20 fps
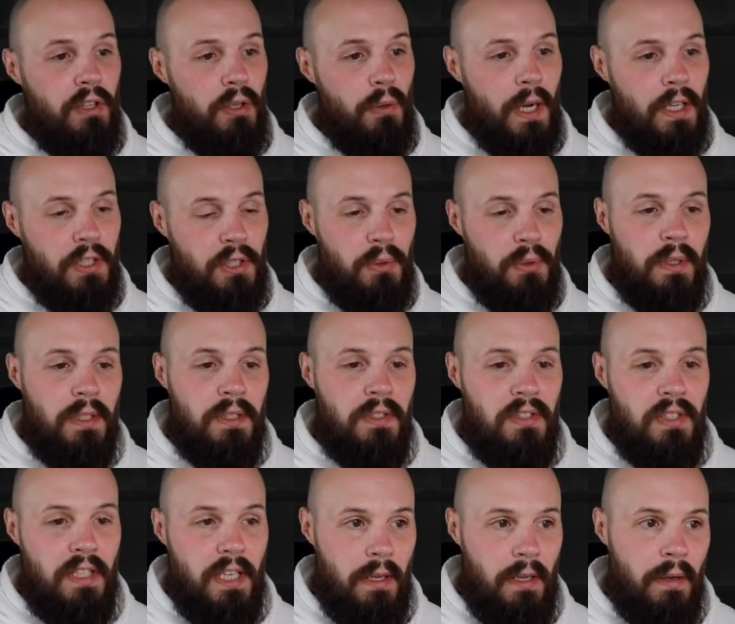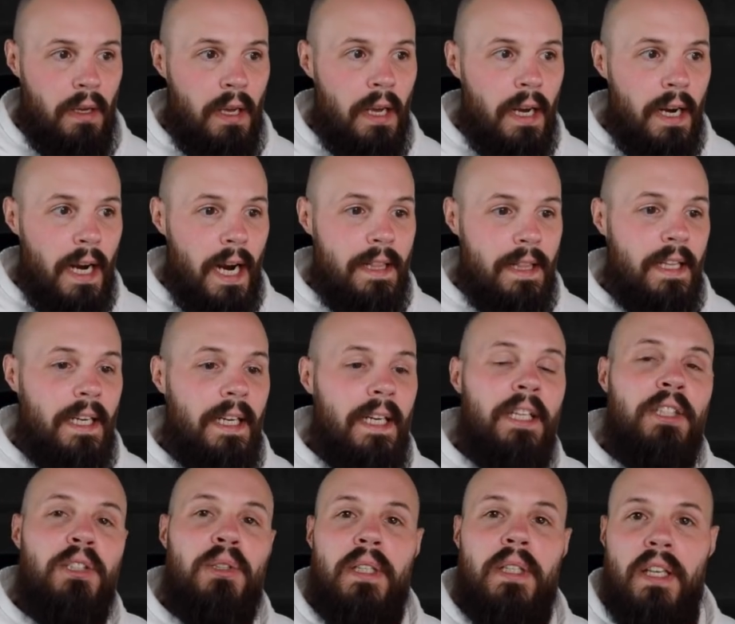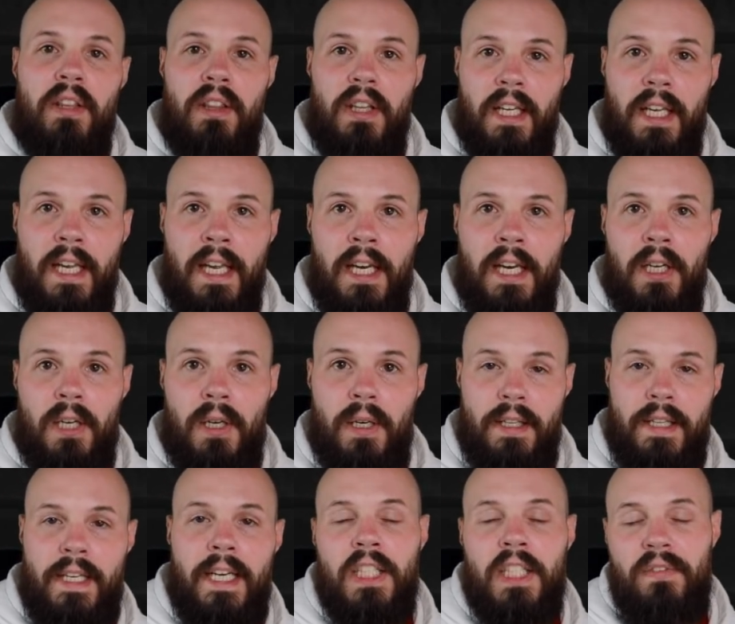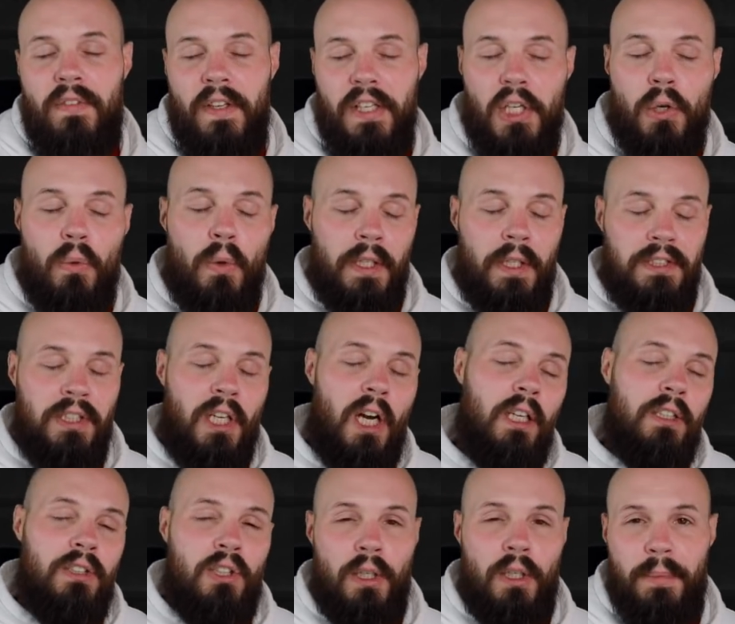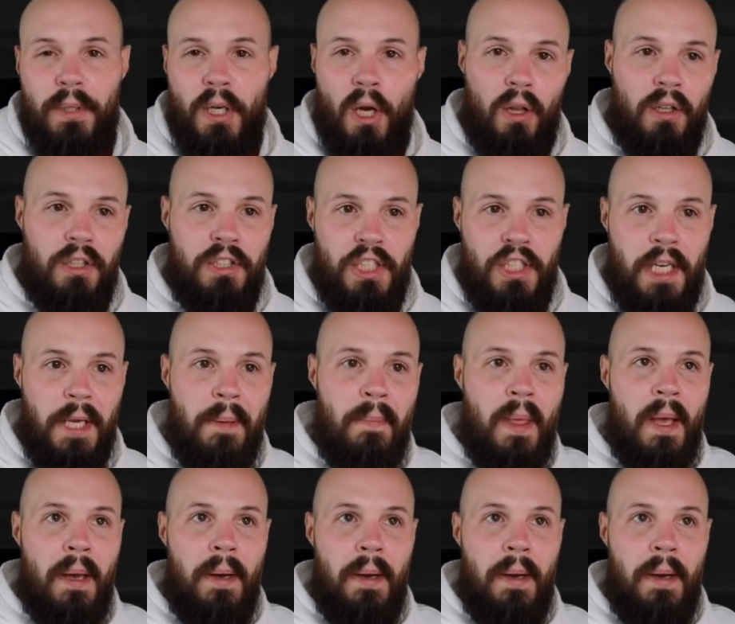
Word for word: you, as you can see. And then an interesting thing here in the next video, we're going to talk terminology.